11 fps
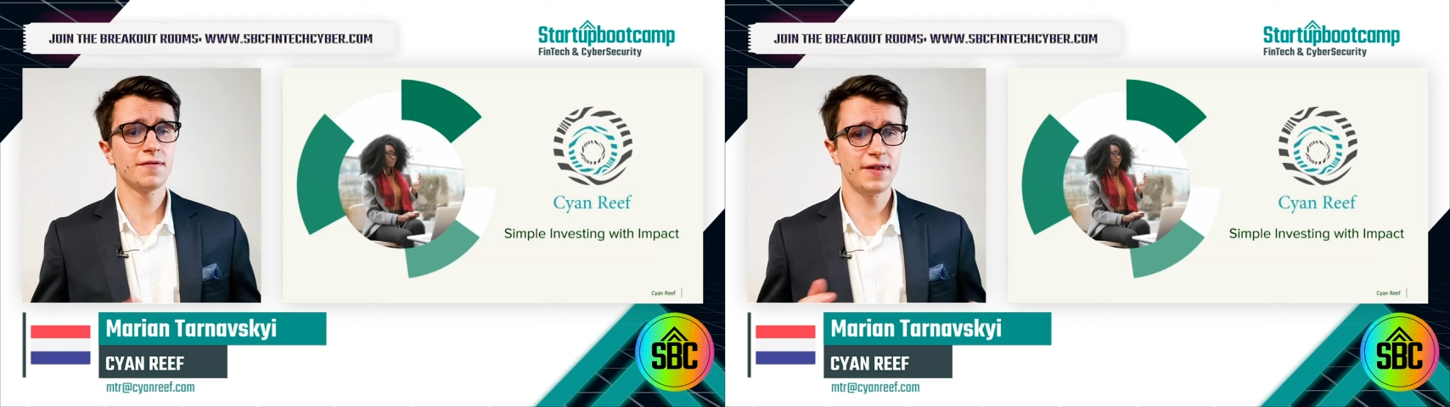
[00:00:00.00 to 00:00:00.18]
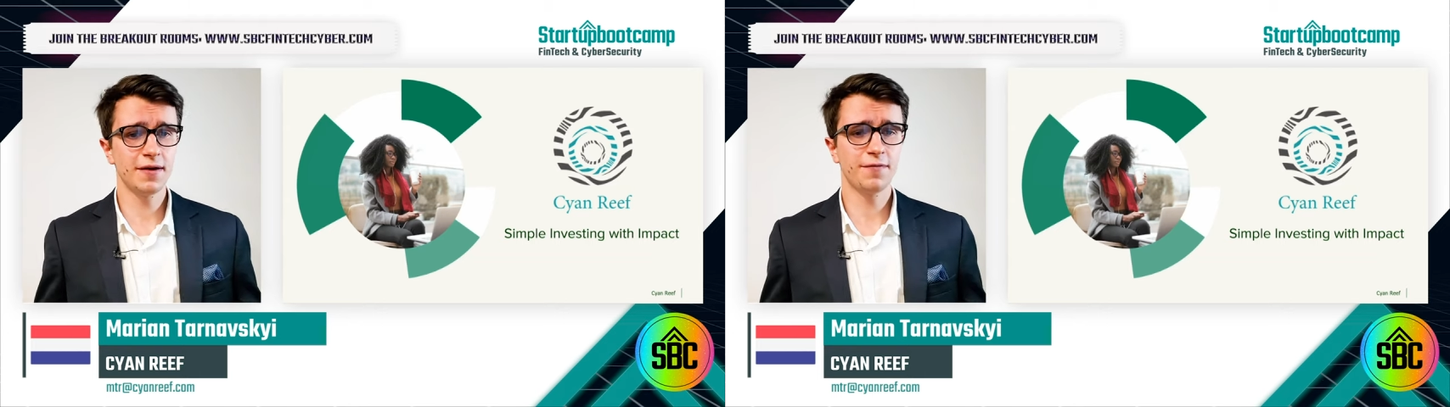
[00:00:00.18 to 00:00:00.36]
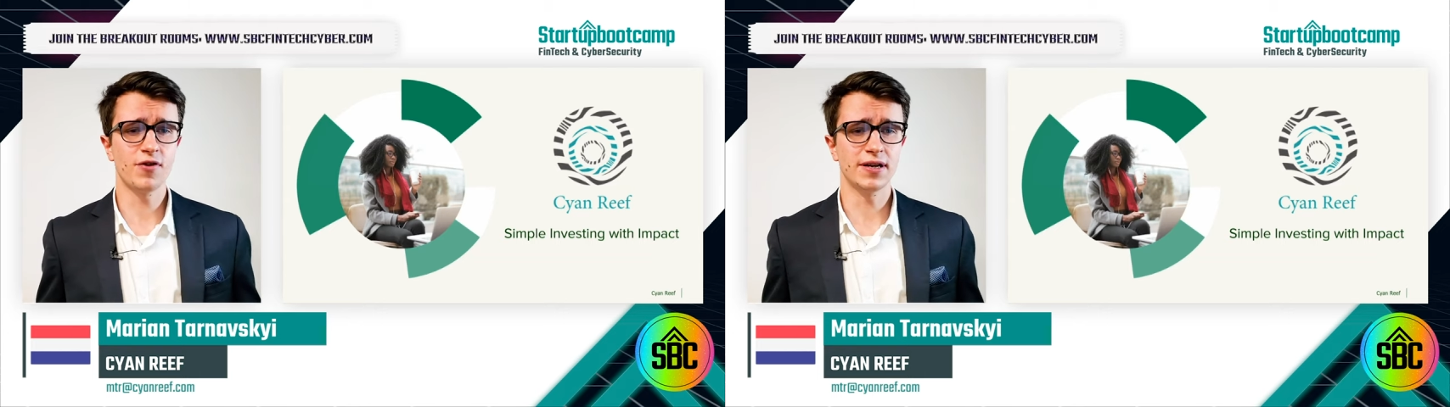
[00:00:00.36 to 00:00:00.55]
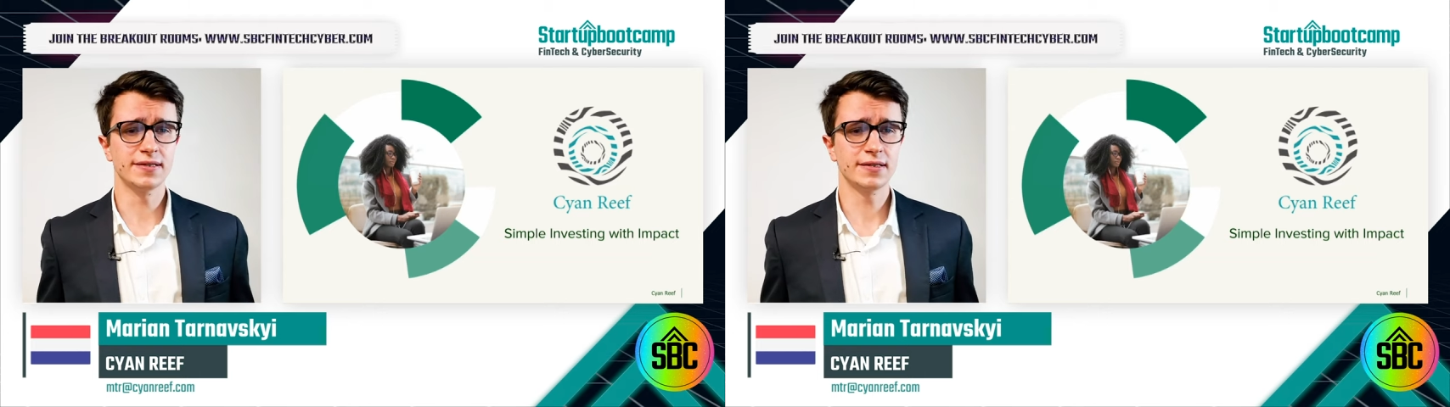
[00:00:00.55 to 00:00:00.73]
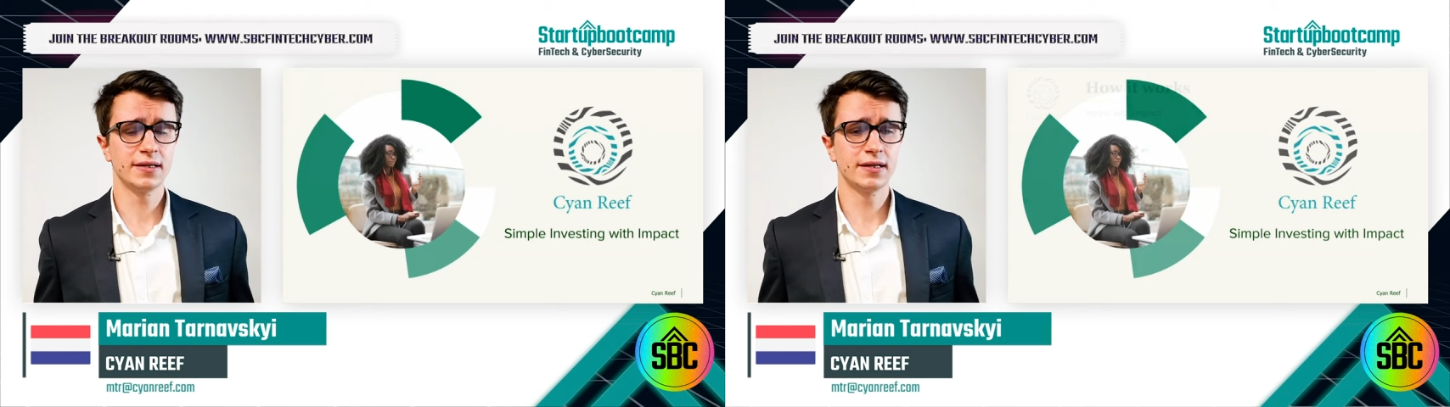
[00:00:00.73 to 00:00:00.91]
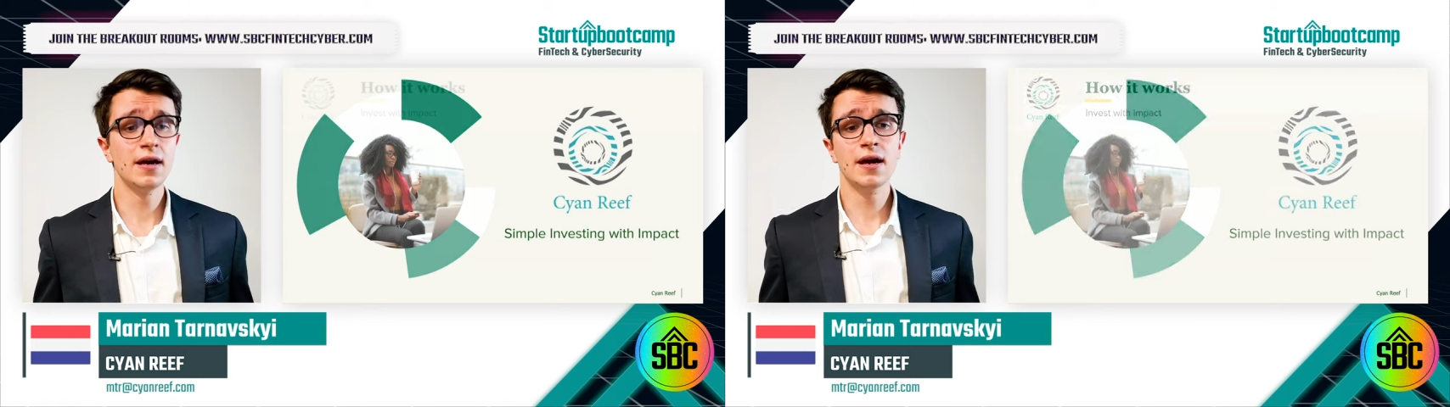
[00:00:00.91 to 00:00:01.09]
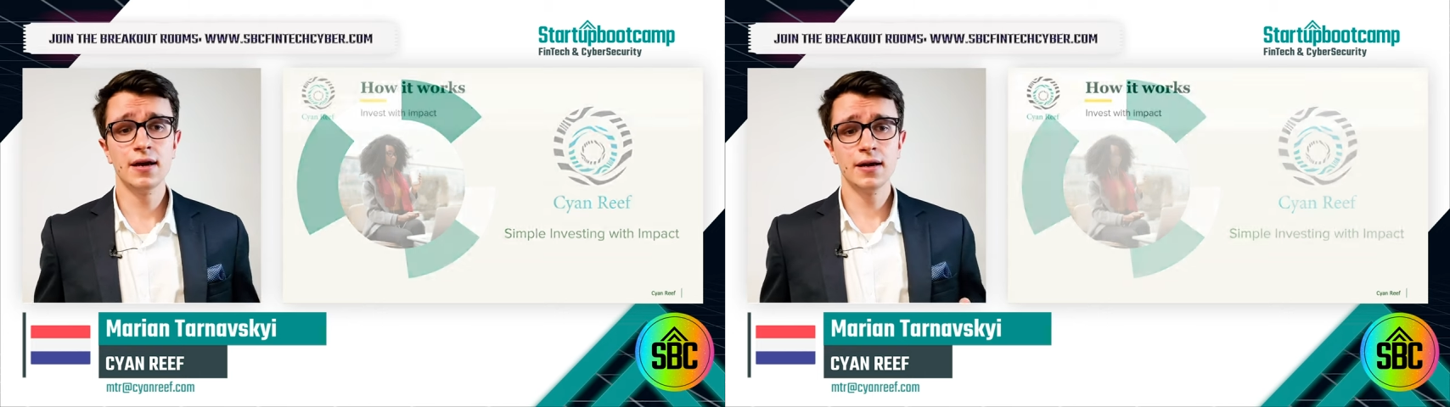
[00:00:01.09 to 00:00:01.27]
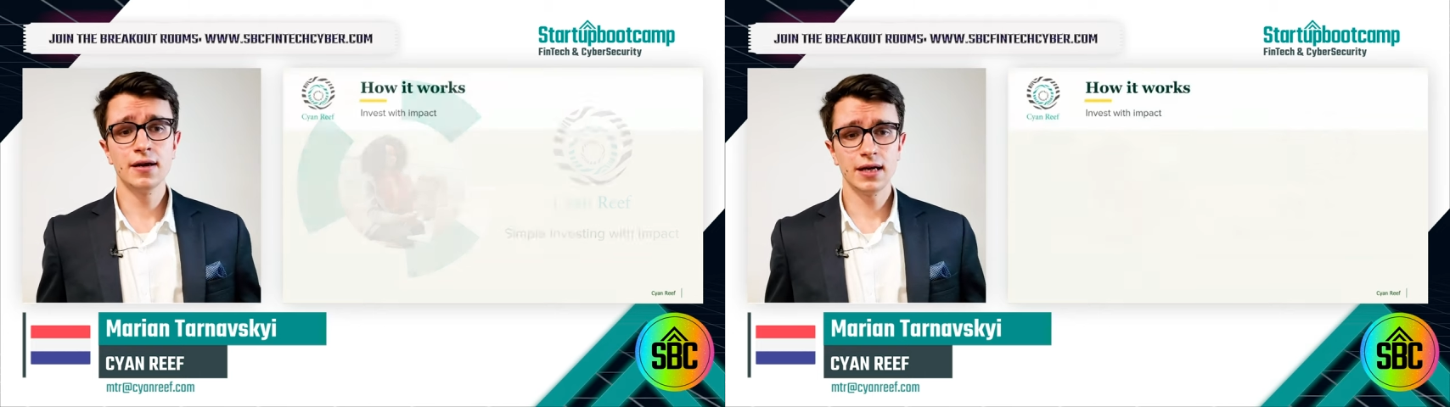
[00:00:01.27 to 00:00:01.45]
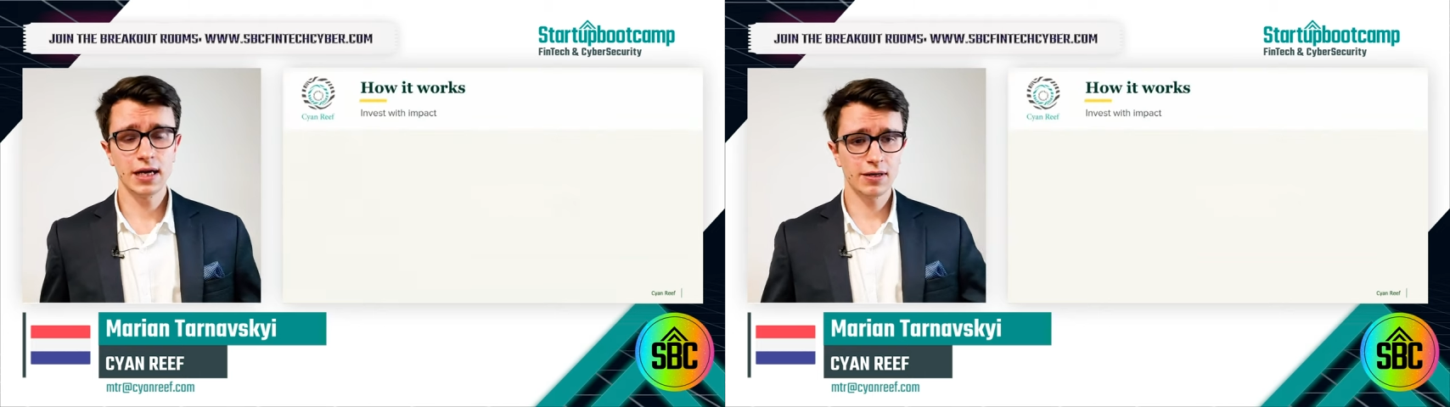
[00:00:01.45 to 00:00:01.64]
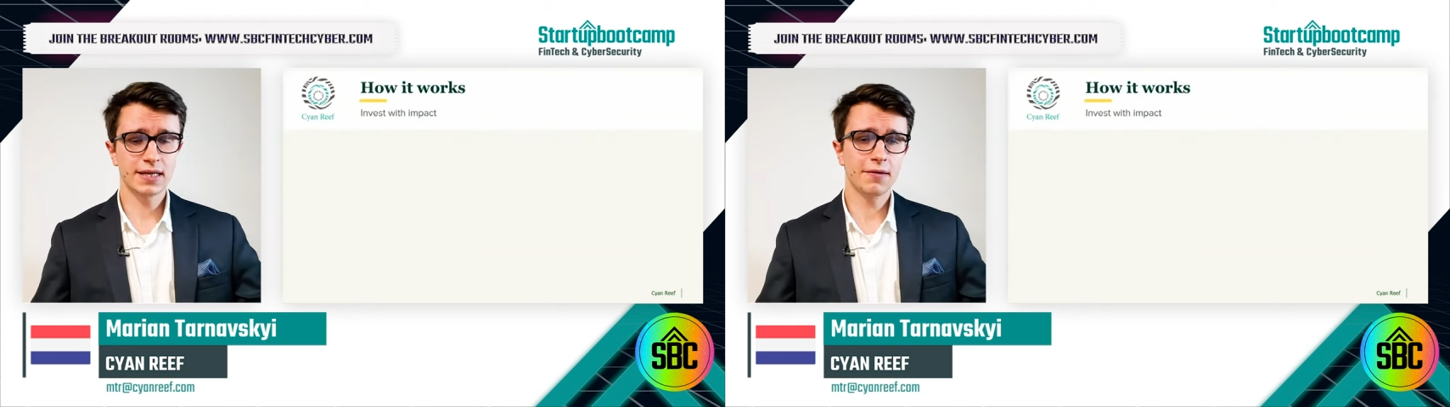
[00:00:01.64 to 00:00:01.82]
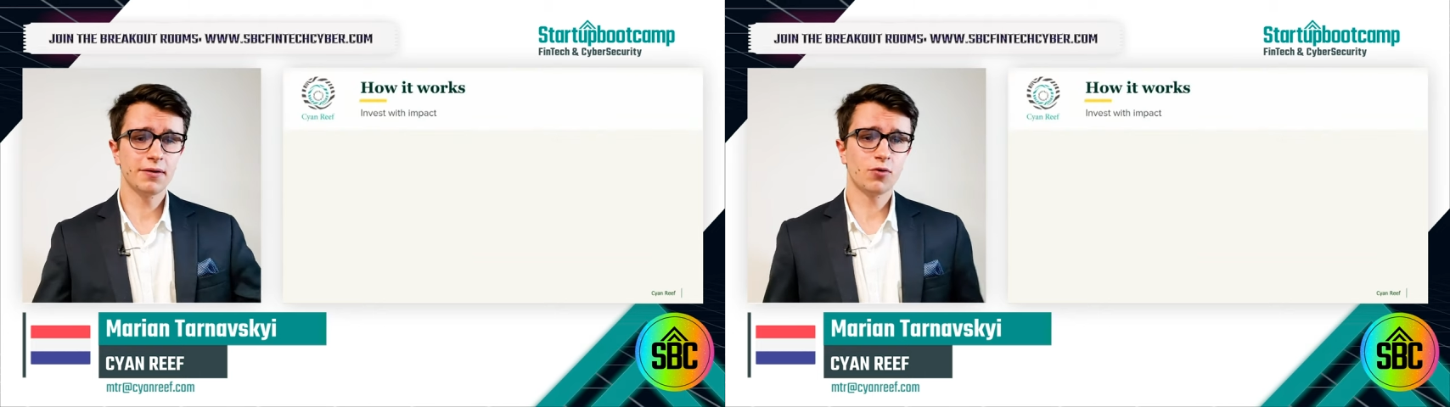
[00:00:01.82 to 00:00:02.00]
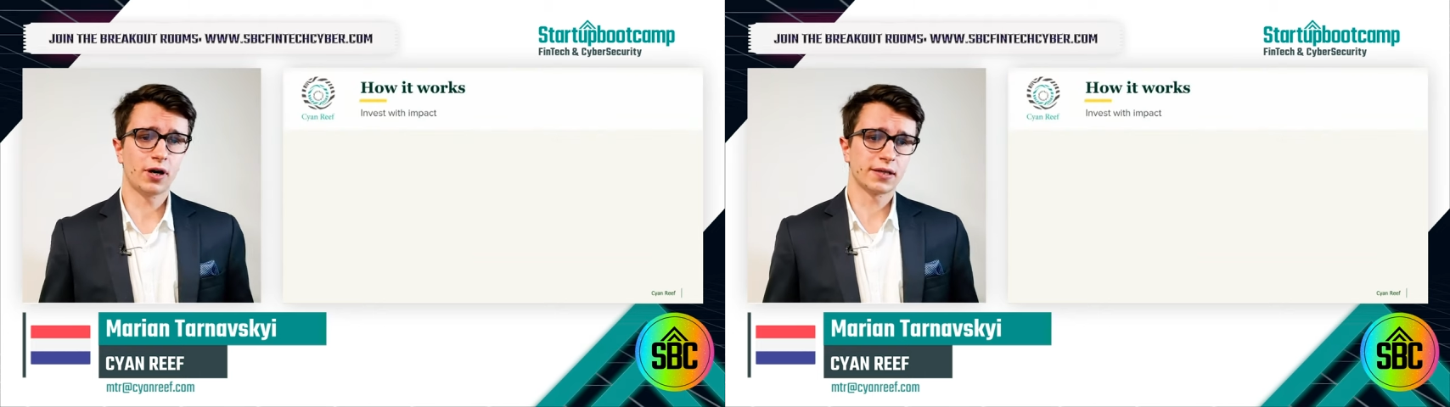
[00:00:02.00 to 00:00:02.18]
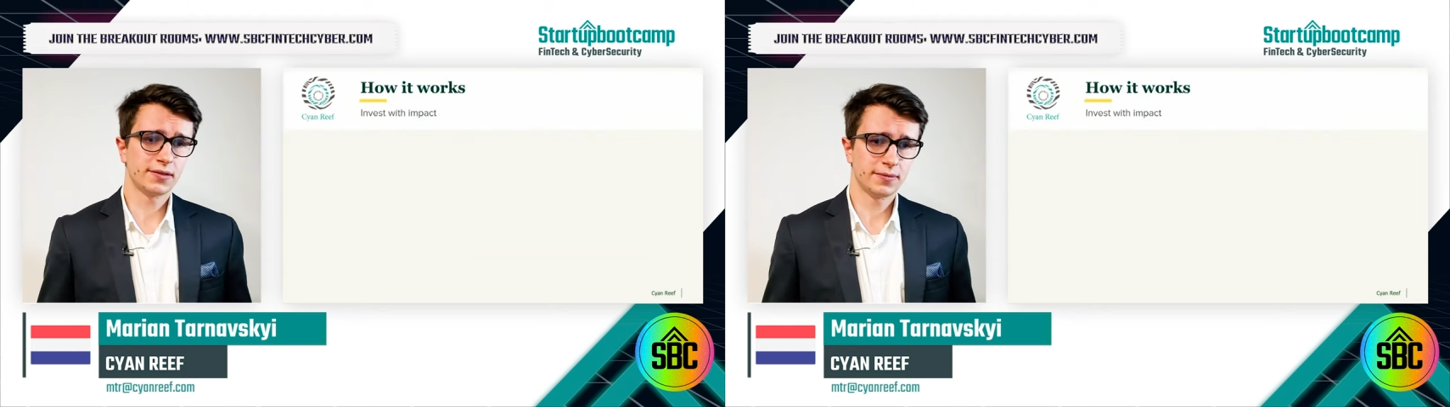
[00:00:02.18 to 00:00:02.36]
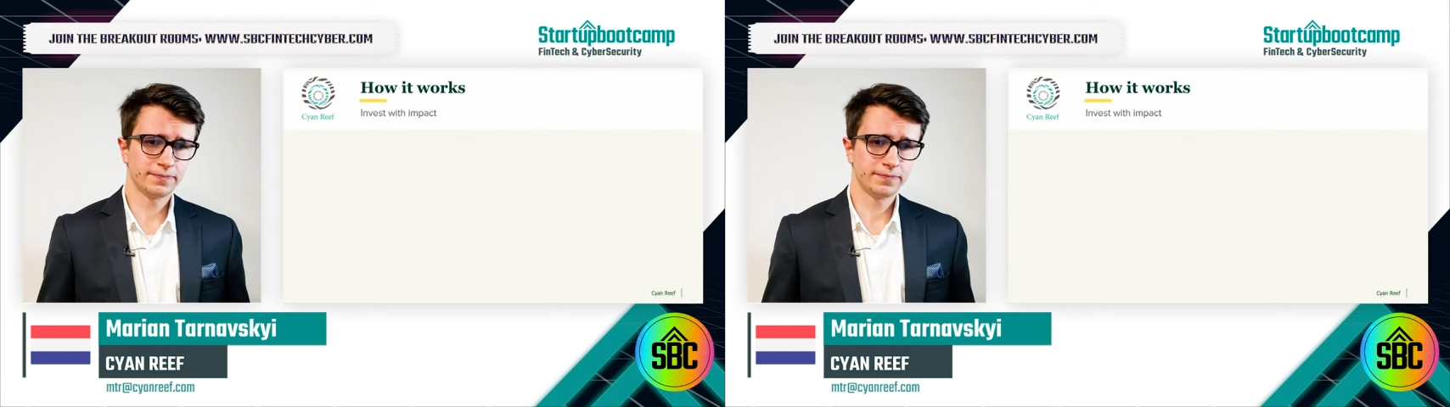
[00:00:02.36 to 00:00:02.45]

difference. Here is how it works.